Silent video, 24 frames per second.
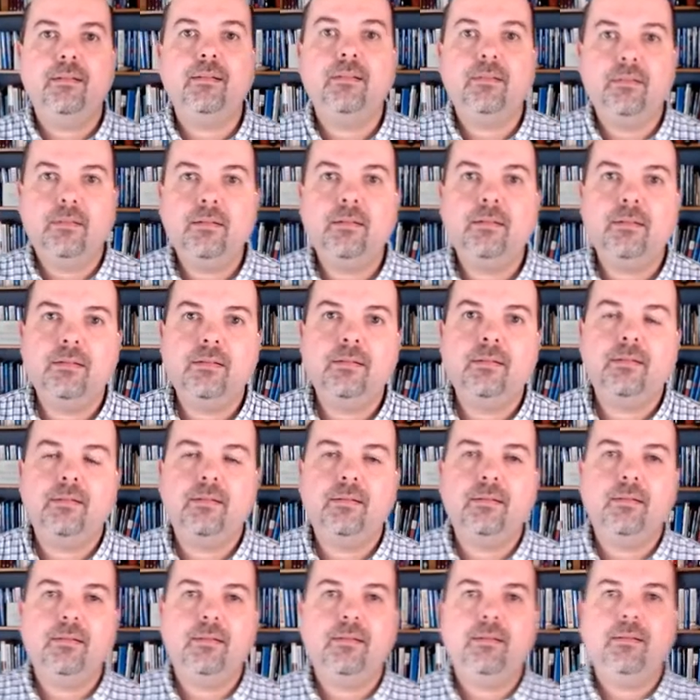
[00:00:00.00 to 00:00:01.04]

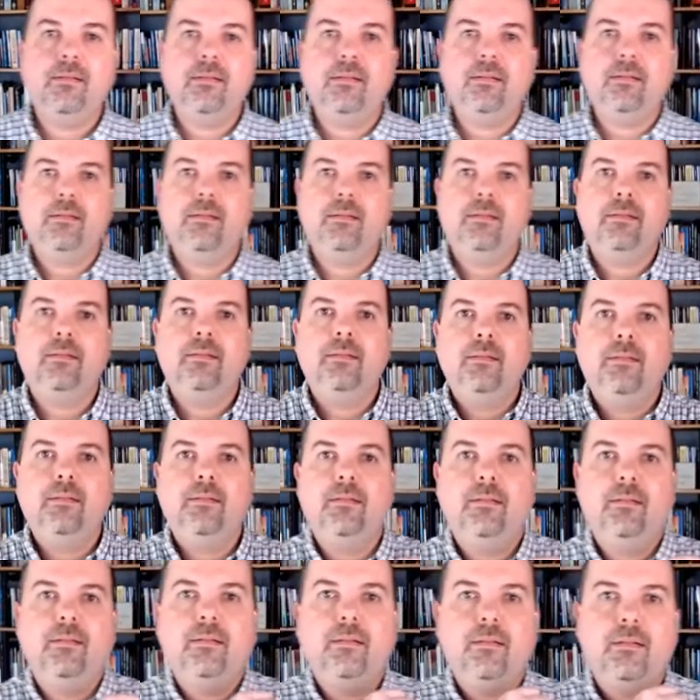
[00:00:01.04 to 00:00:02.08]

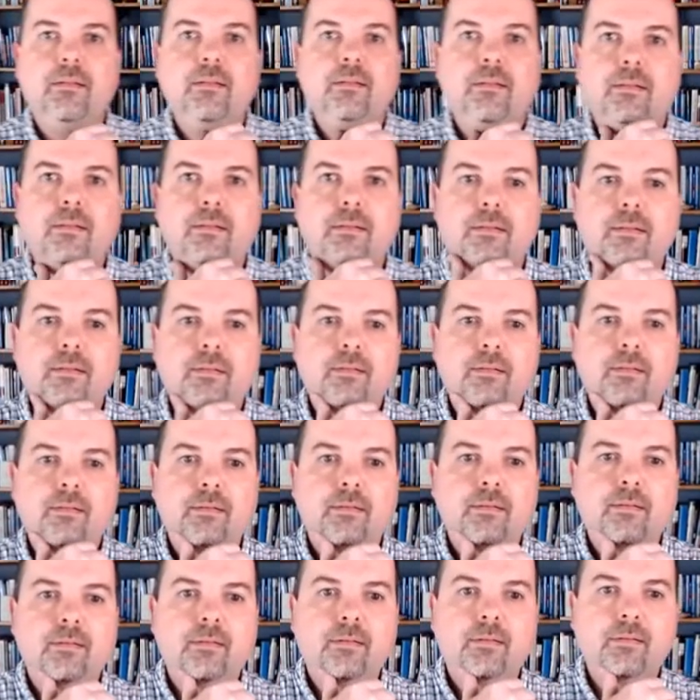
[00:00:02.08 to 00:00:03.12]

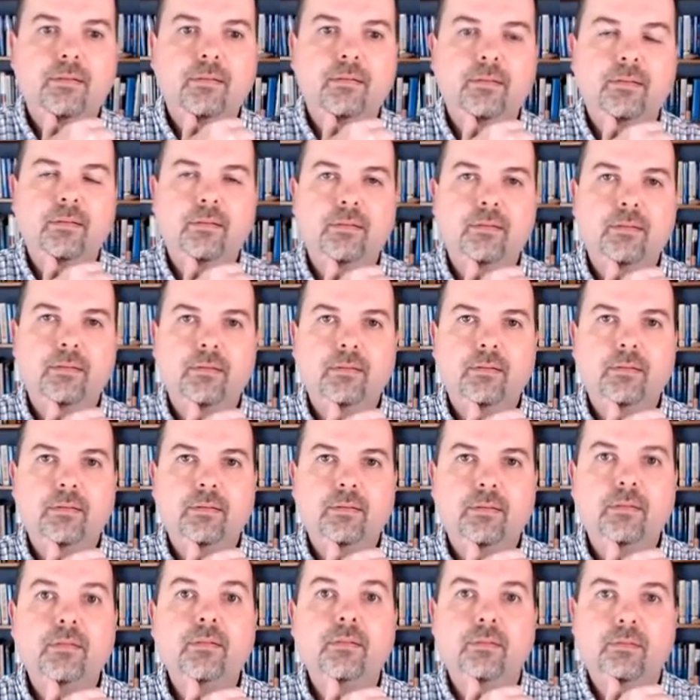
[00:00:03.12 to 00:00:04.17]

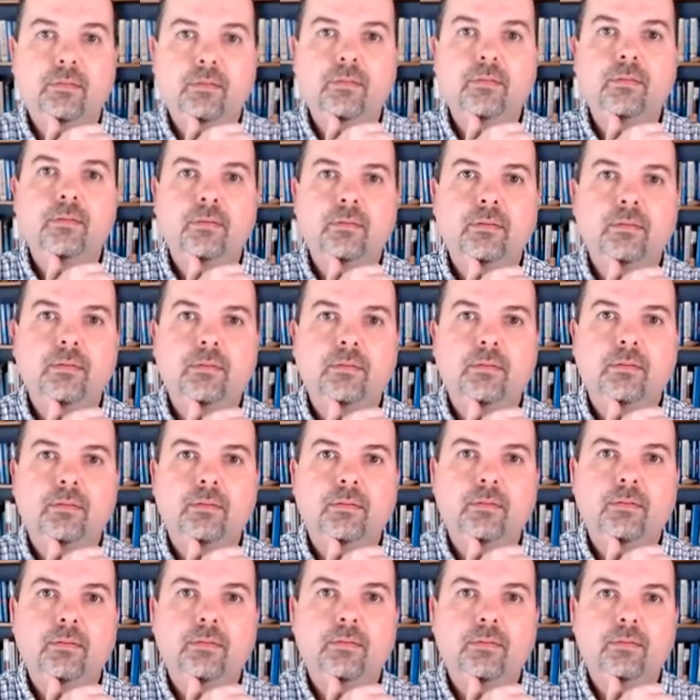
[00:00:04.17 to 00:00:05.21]

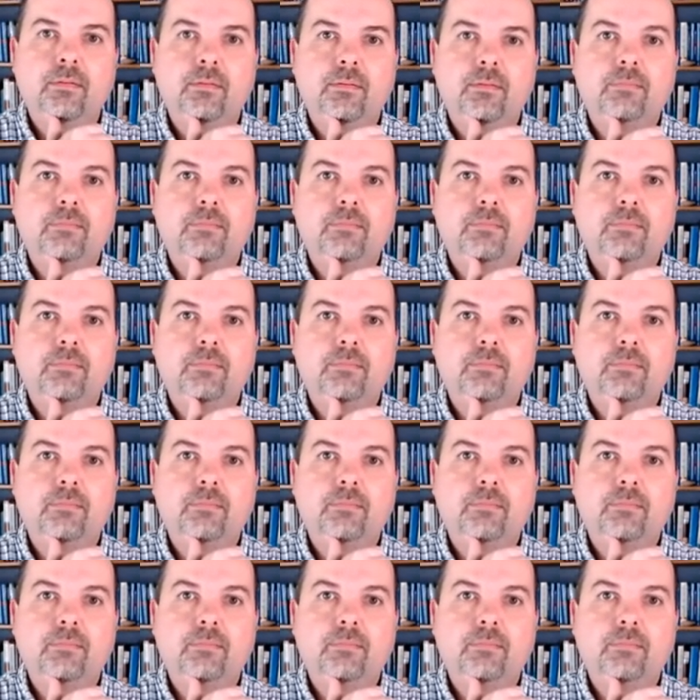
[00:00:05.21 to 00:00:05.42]
[no speech]